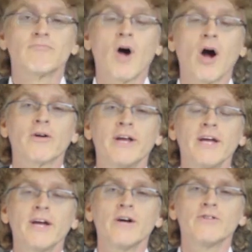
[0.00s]

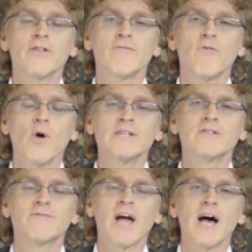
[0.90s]
hearkening unto the
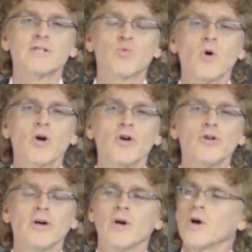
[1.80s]
voice of God's
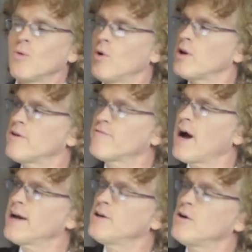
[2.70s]
word well if
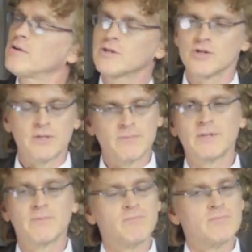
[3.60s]
I know let's,
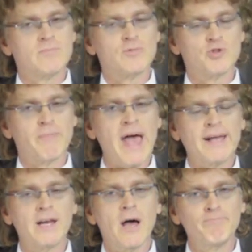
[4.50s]
let's
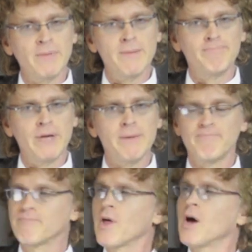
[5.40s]
back it up beep
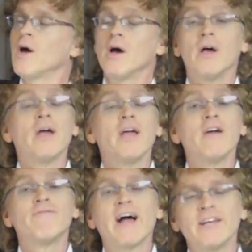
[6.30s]
beep
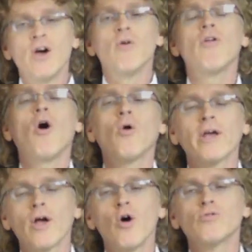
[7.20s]
if I know the
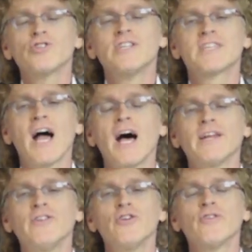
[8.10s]
Holy Ghost is
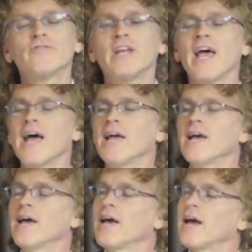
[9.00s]
God in the earth today
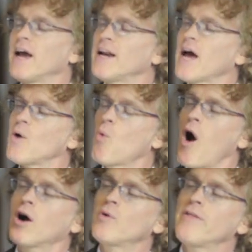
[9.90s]
and I
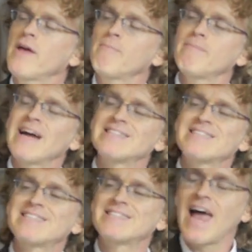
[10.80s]
walk with him by
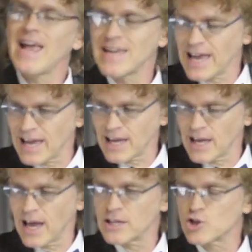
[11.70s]

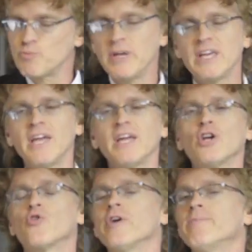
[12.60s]
saying and speaking in
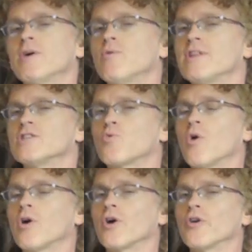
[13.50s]
agreement with his
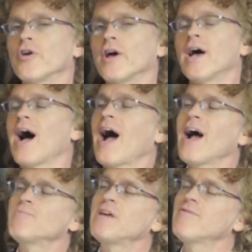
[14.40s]
word,
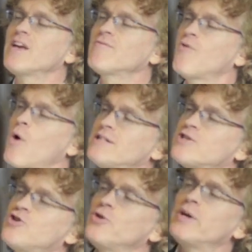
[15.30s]
I'm giving
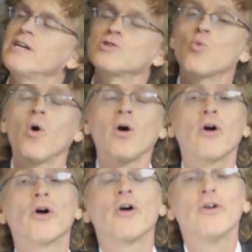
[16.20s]
voice to his
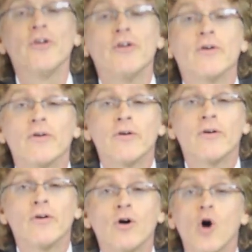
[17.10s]
word.
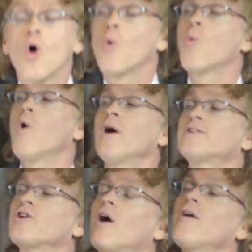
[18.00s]

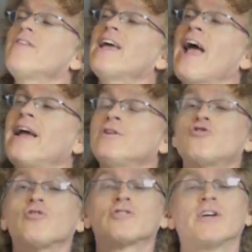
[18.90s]
What are the
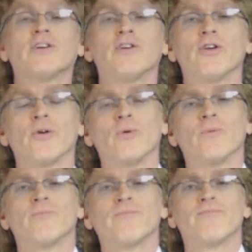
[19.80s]
angels going to do?
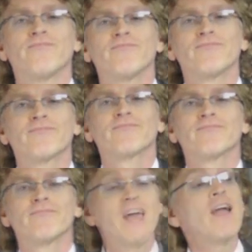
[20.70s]

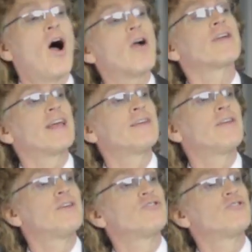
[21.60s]
They hearken